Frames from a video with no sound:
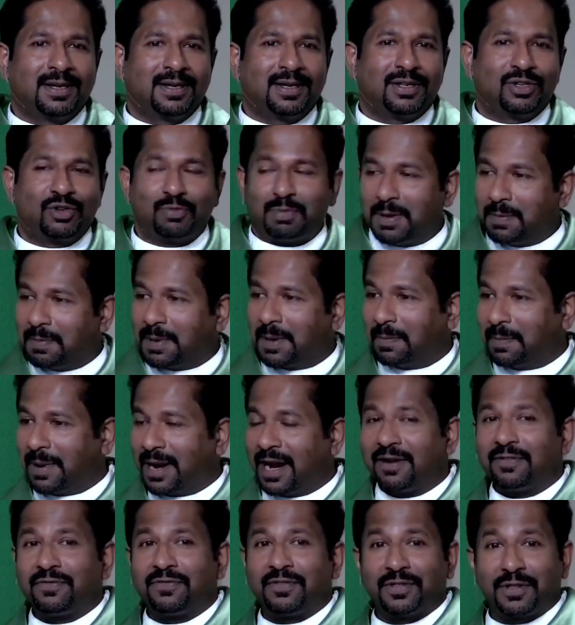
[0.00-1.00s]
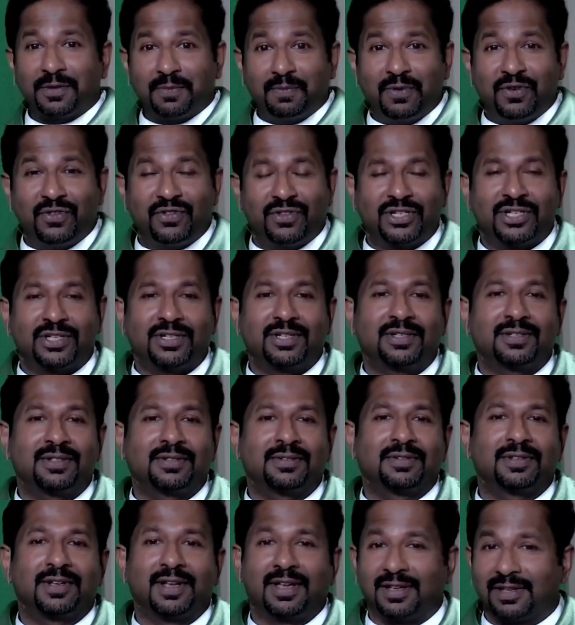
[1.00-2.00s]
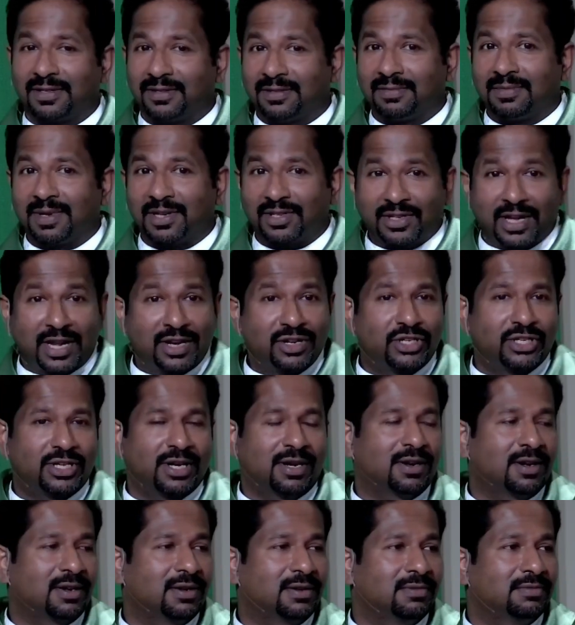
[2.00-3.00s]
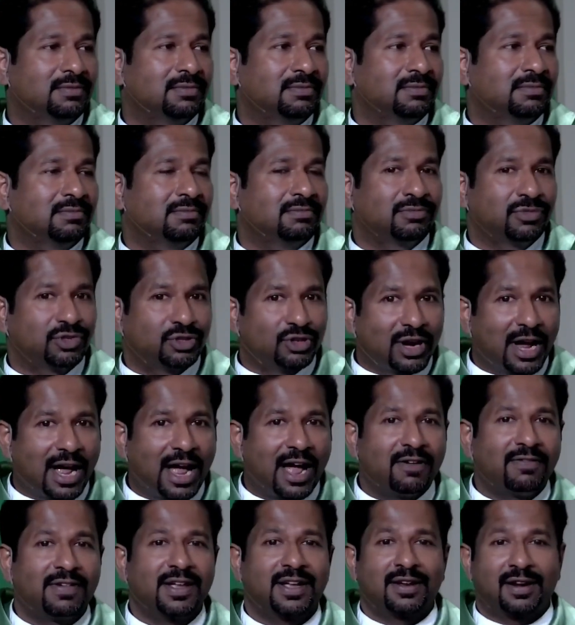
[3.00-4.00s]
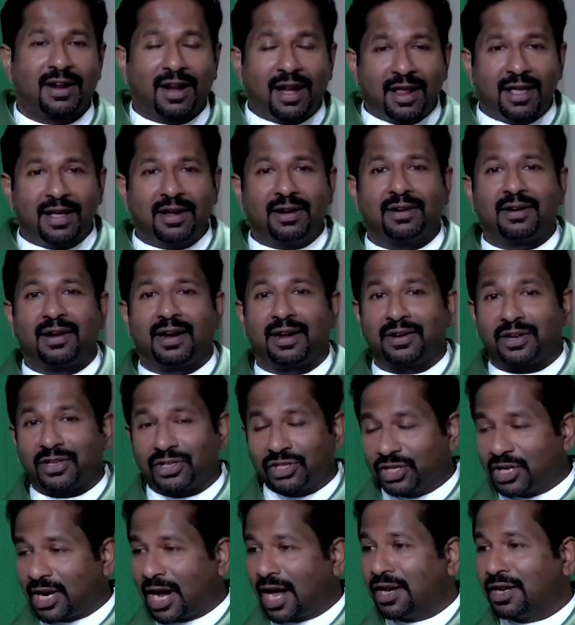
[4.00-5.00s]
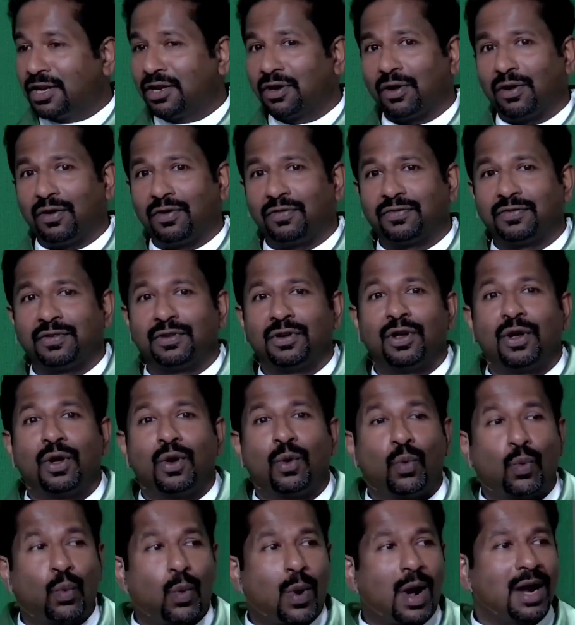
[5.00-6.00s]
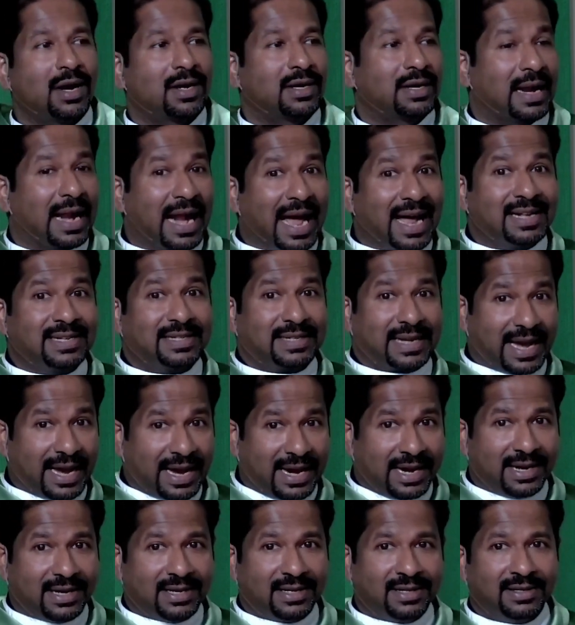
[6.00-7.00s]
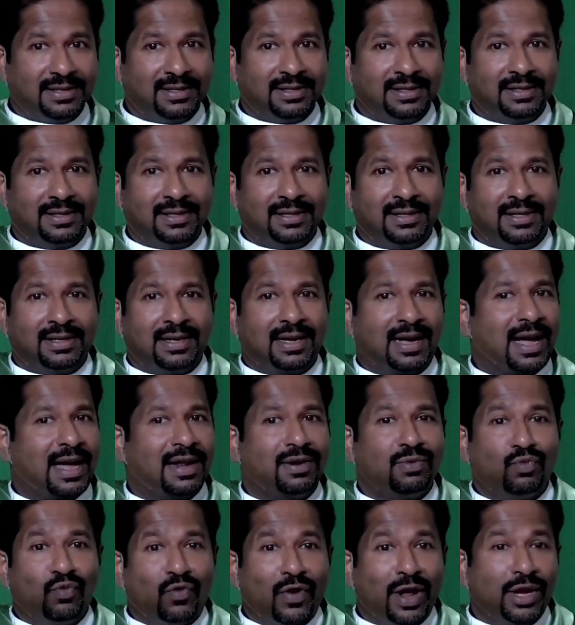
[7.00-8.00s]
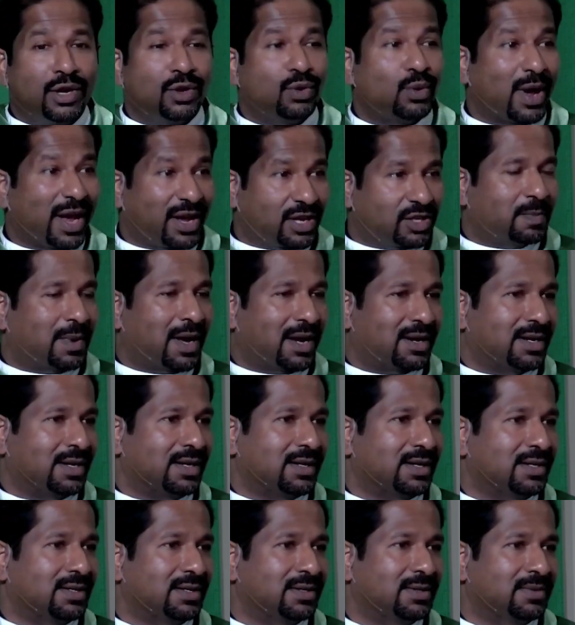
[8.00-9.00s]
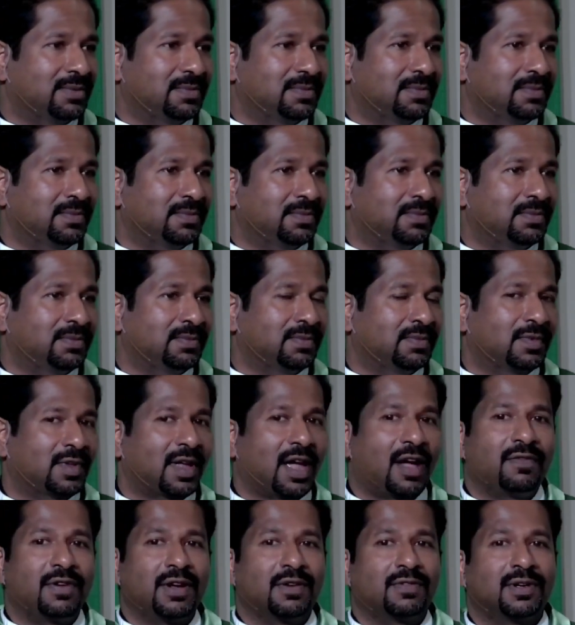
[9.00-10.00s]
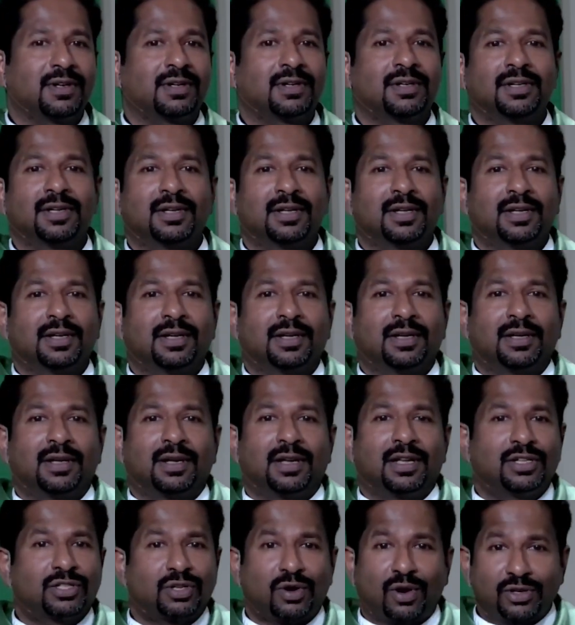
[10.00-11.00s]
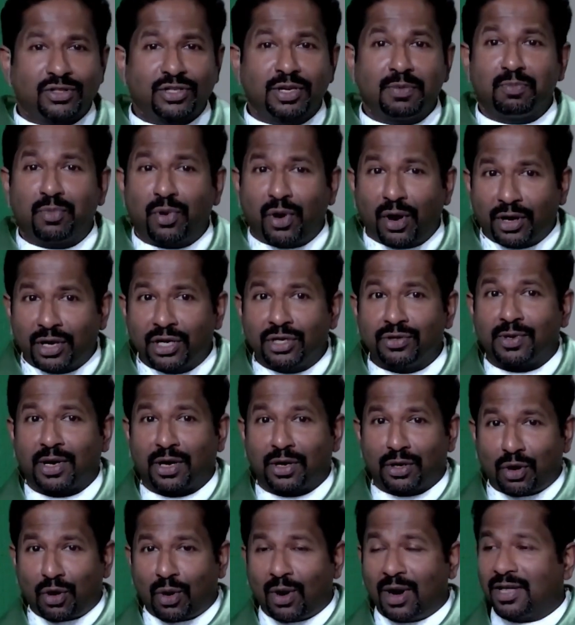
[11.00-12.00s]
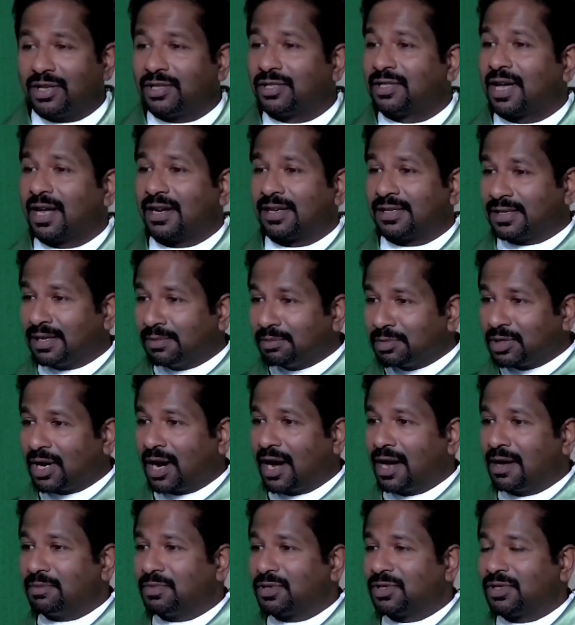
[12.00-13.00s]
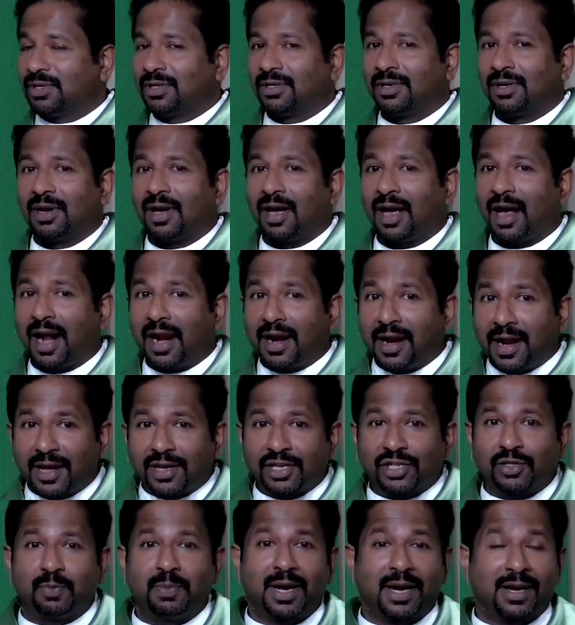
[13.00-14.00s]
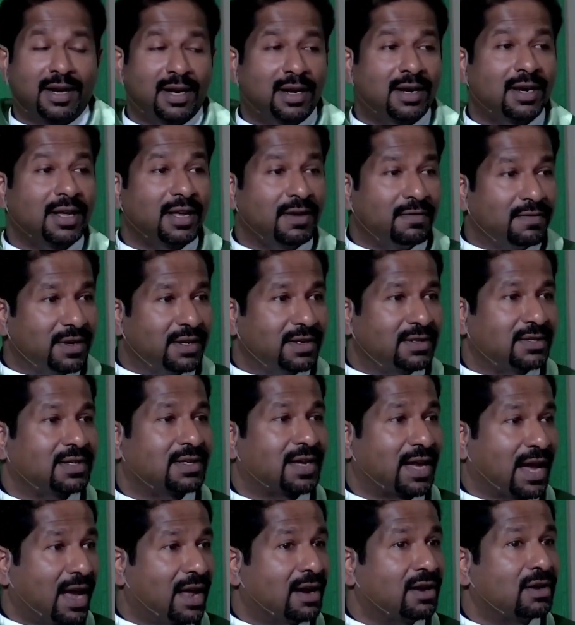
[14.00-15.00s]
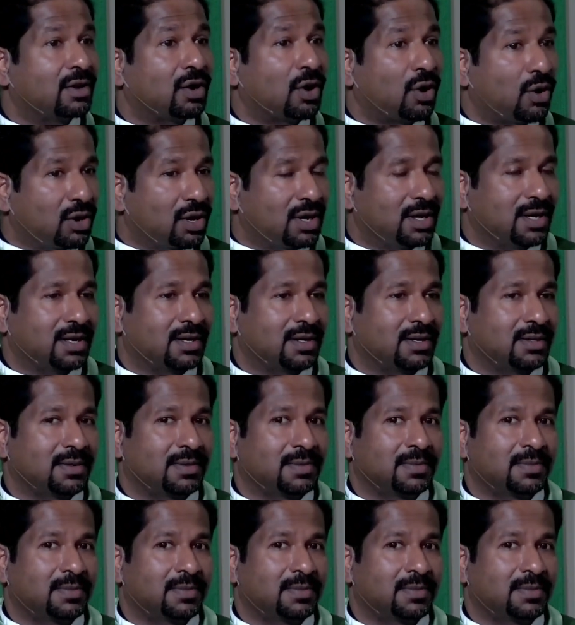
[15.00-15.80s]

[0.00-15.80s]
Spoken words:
To be prepared for the future is essential to have a clear understanding of what lies ahead and when to expect it. However, it is also important to acknowledge that sometimes unexpected events can occur.